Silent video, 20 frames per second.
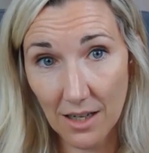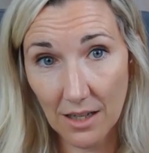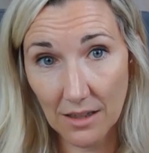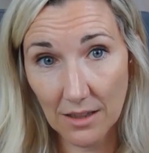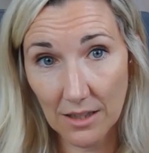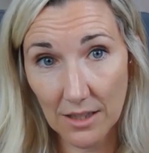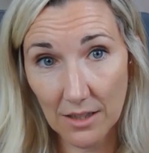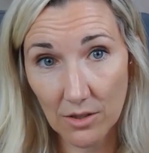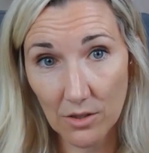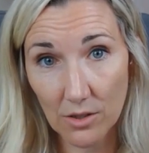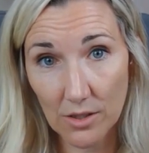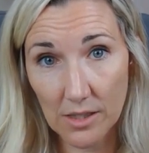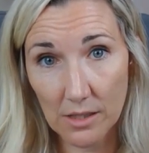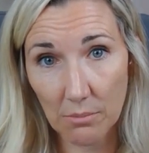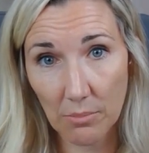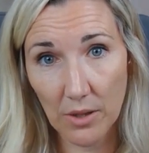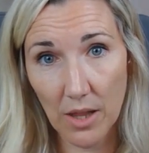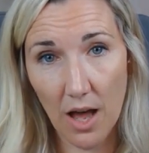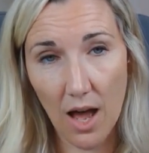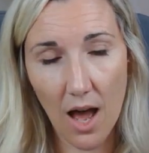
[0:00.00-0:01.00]
a little
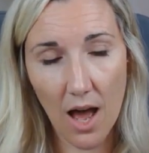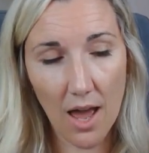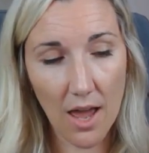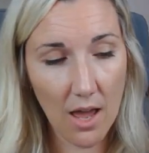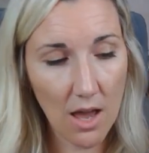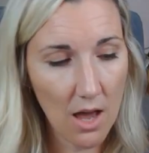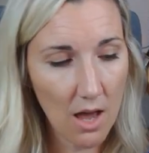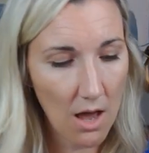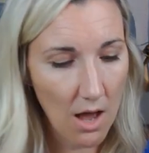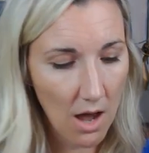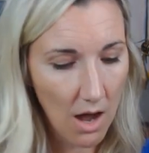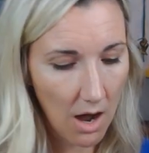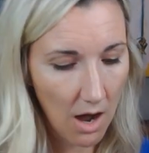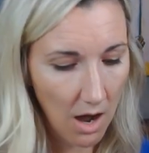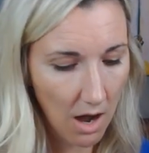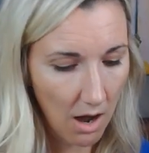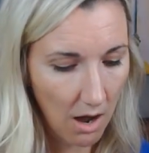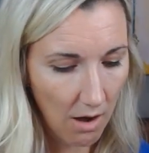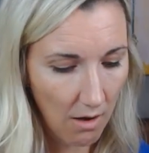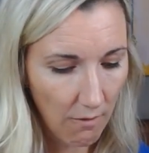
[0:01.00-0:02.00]
supply
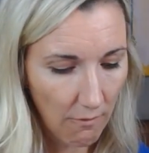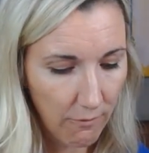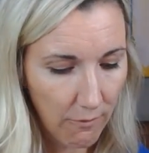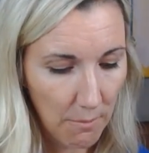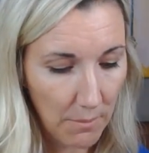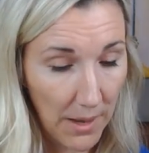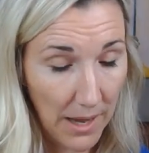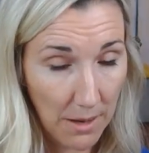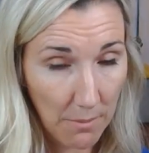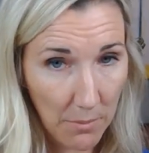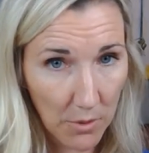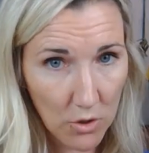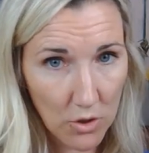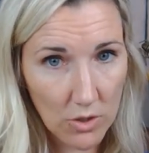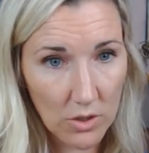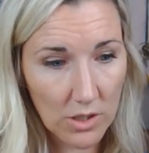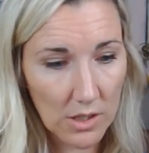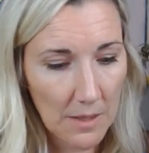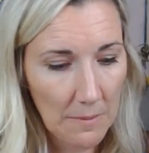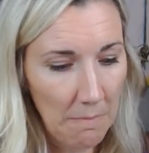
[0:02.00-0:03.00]
of
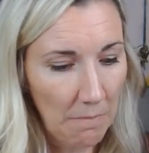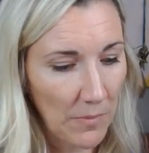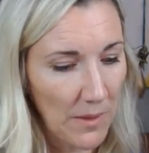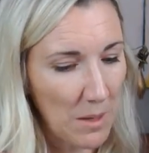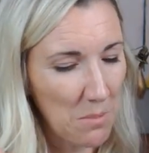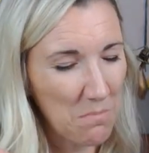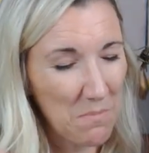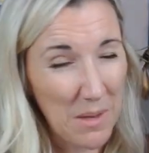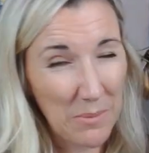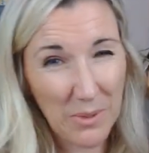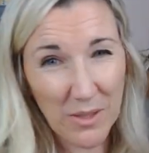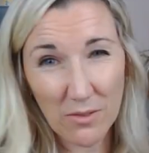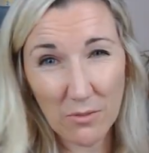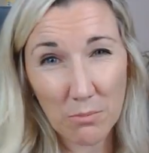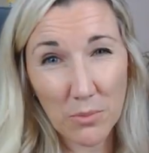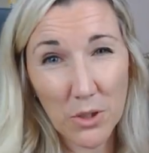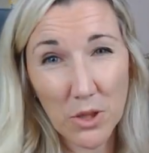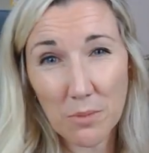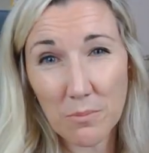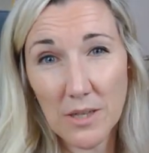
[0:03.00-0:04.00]
papers, maybe even
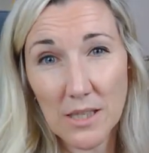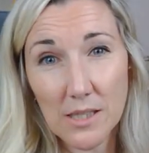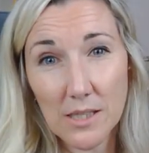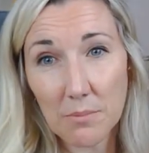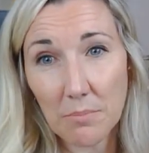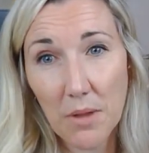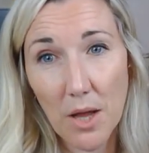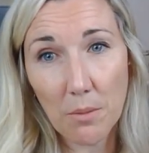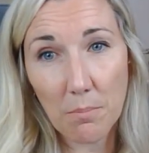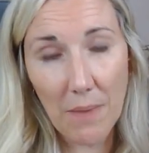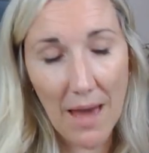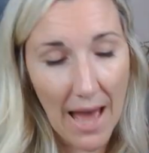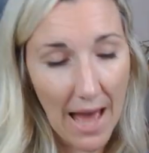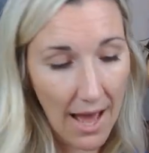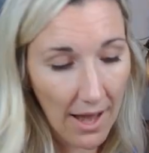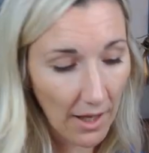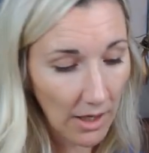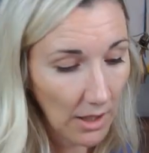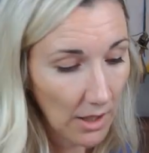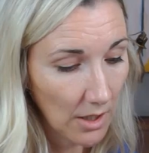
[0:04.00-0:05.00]
put them in a Ziploc
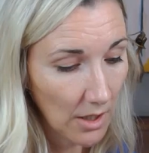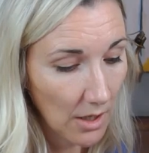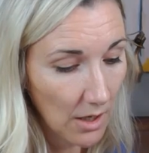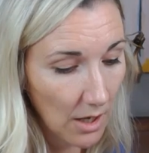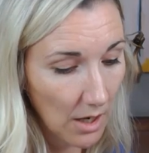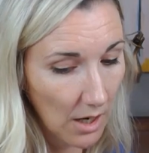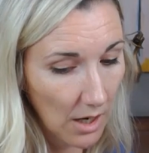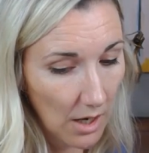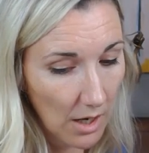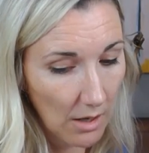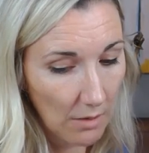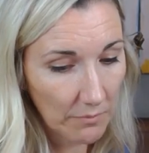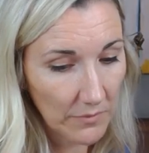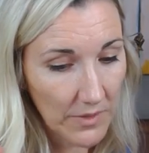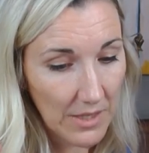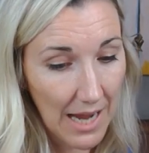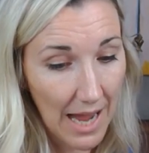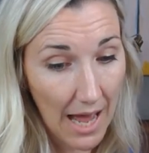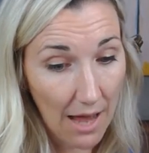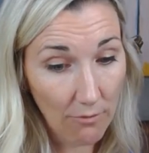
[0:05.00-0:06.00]
bag
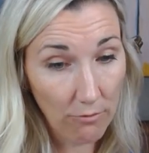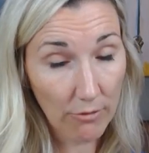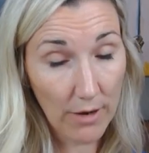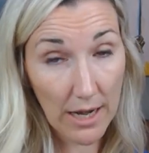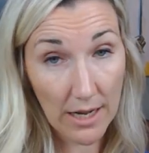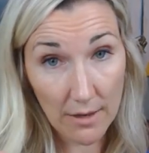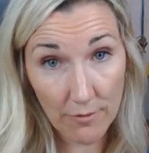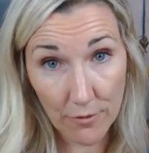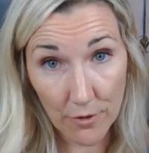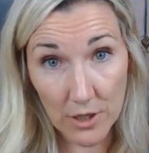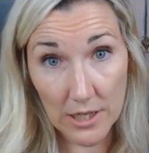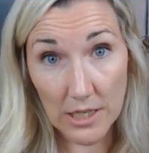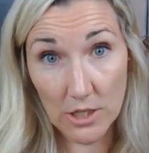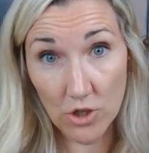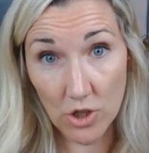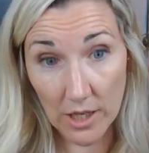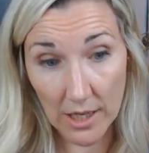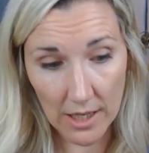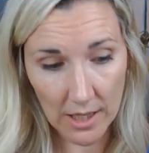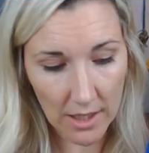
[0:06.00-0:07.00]
to have ready for
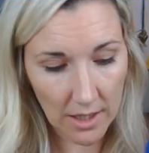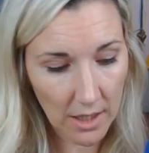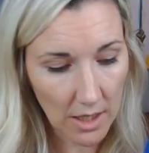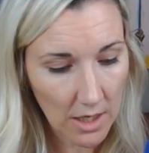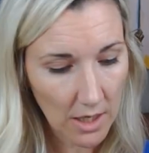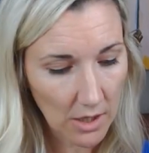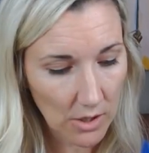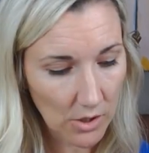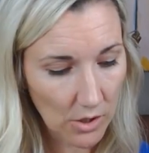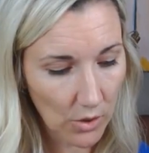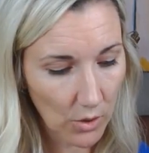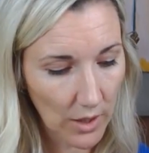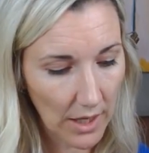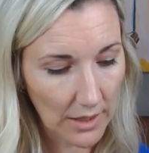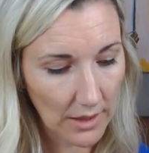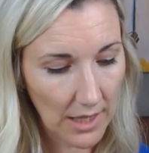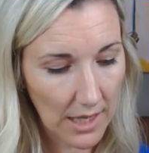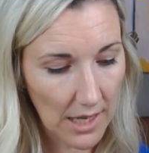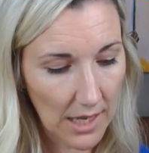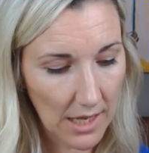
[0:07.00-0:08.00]
each kid so
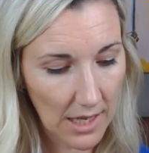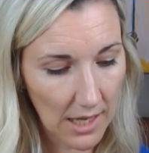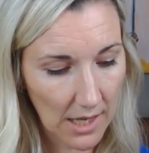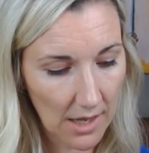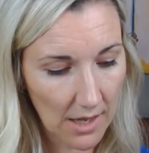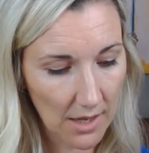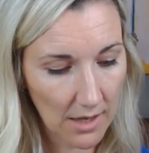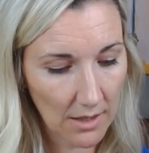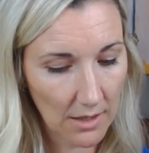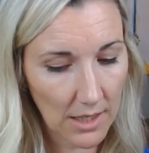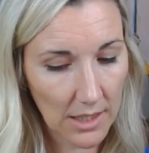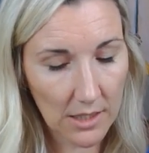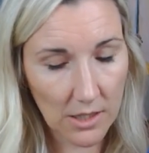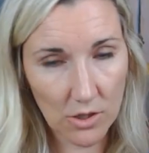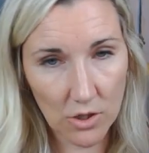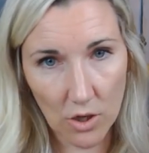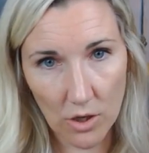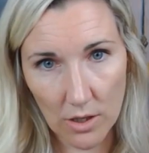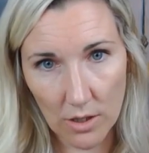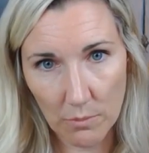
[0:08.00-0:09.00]
that they can get
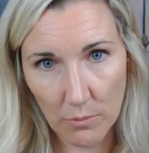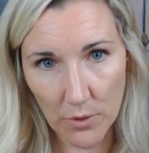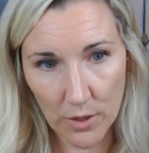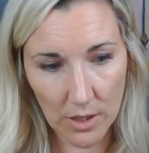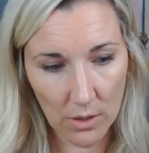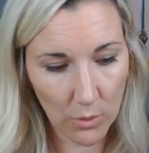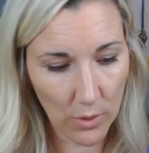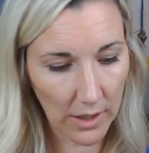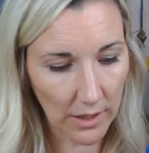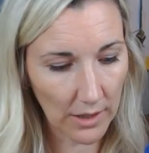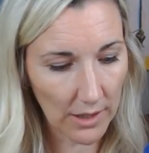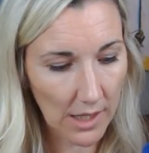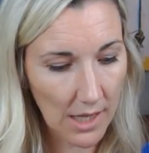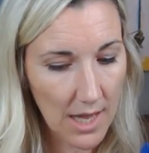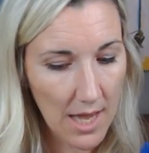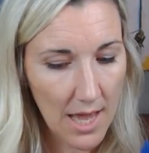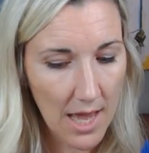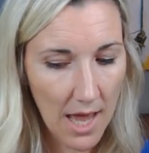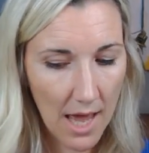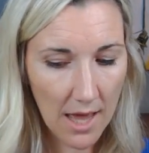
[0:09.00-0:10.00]
started pretty quickly.
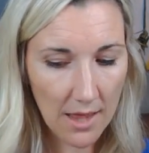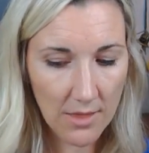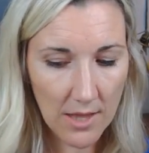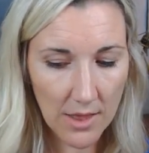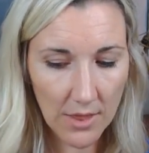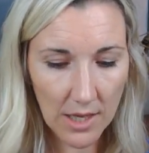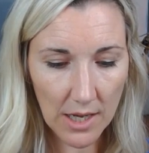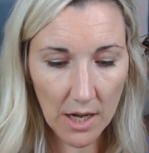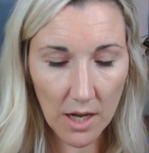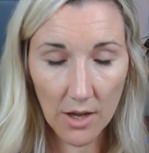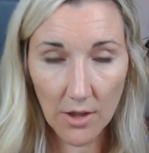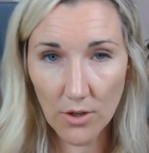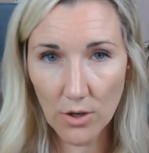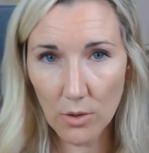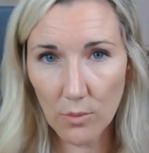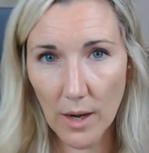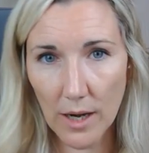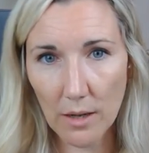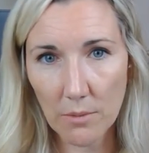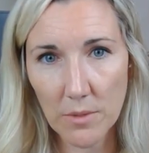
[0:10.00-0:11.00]
And then the other
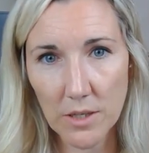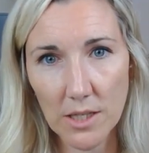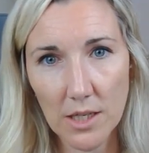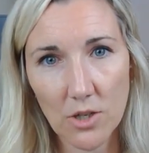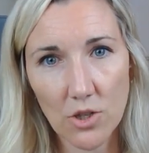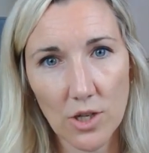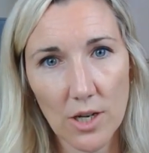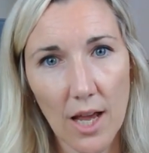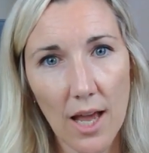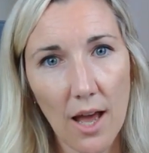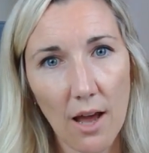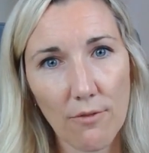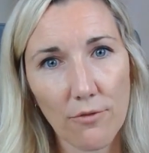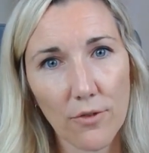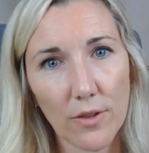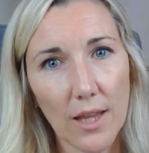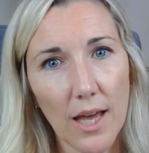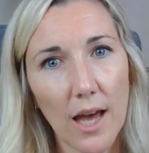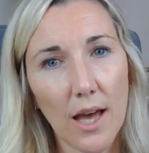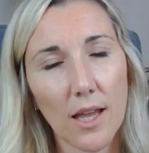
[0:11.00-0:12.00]
recommendation I have for
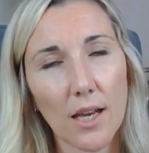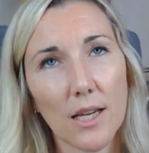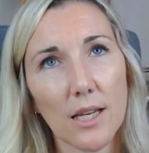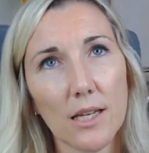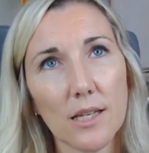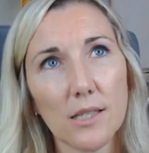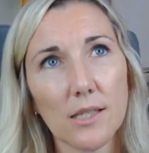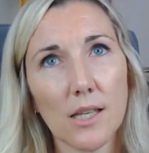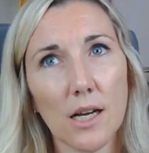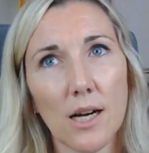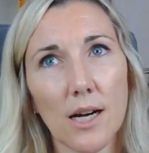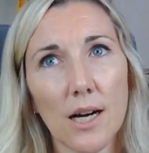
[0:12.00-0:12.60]
that is